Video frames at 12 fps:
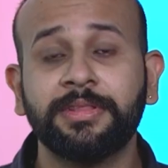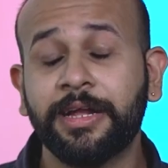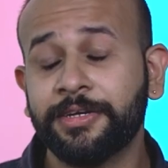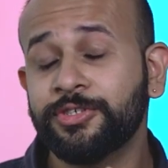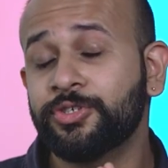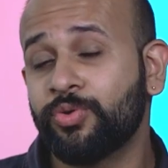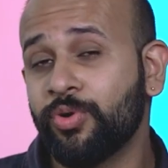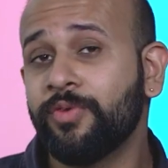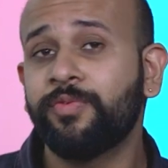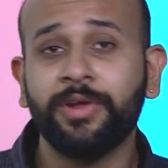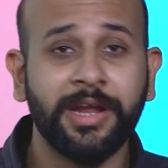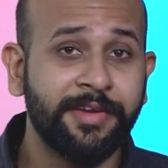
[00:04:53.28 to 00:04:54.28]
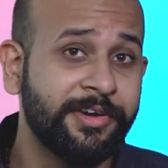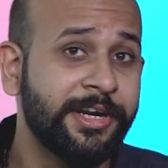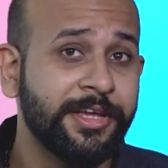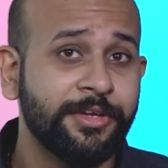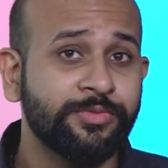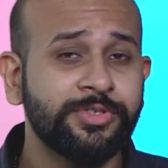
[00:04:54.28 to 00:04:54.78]
That is good for
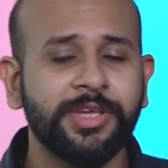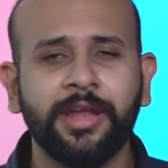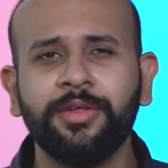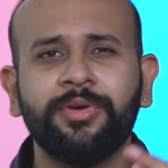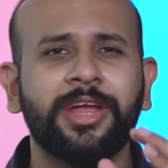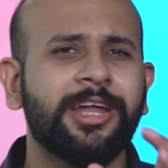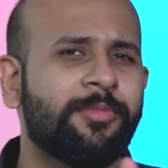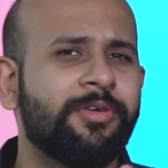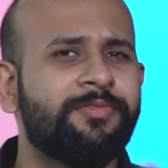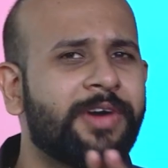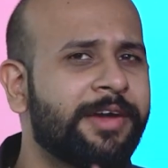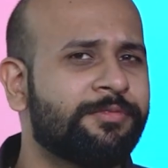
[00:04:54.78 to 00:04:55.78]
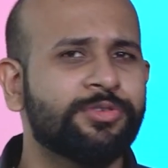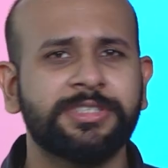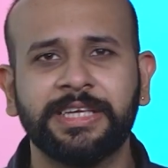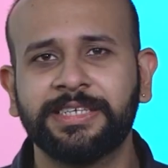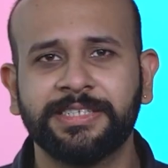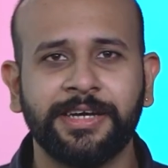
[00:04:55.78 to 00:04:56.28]
everyday use and you get about 5 to
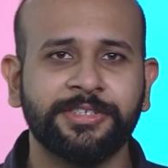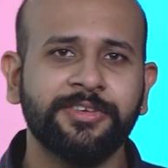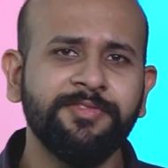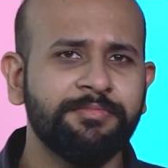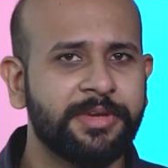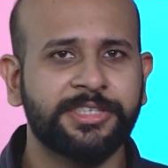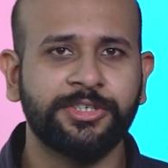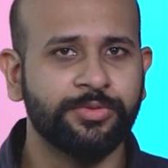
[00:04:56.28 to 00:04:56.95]
6 hours of mixed